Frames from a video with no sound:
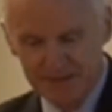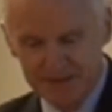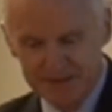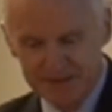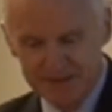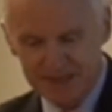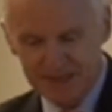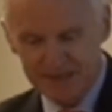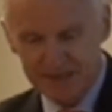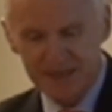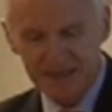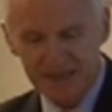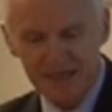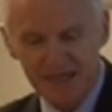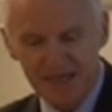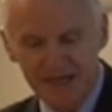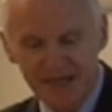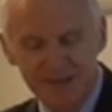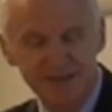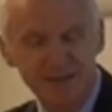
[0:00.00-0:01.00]
Secondly,
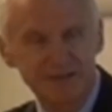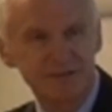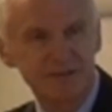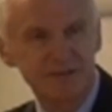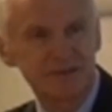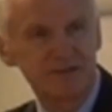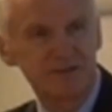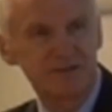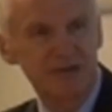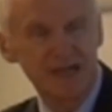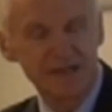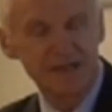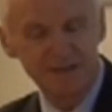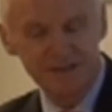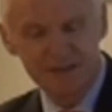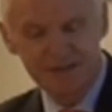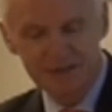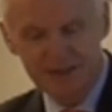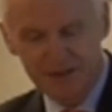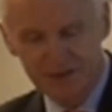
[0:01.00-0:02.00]
end-to-end
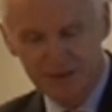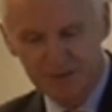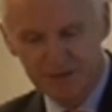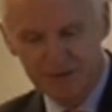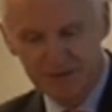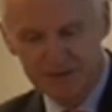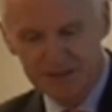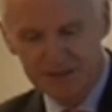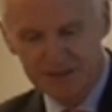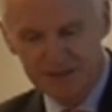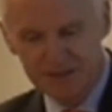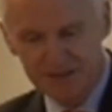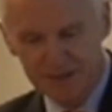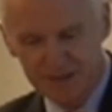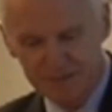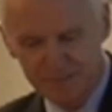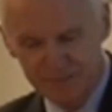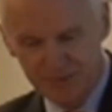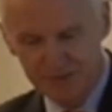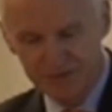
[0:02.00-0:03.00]
security
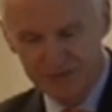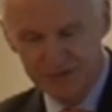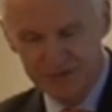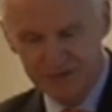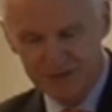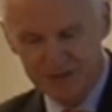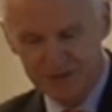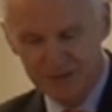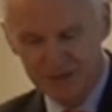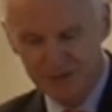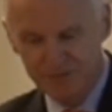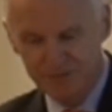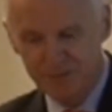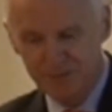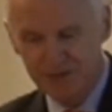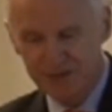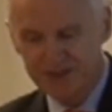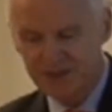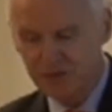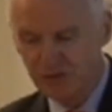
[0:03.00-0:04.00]
approach,
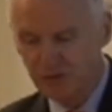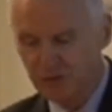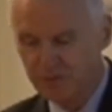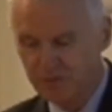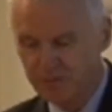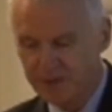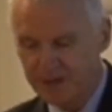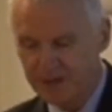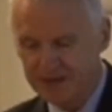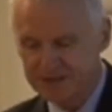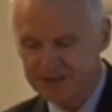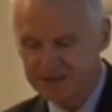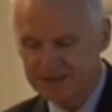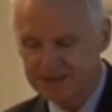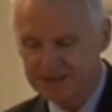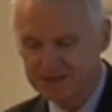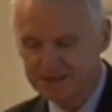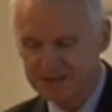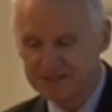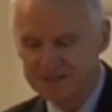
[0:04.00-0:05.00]
incorporating all parties
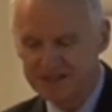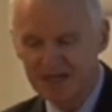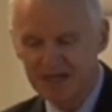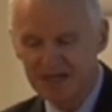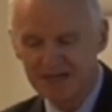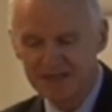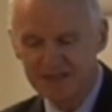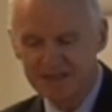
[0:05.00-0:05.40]
and designed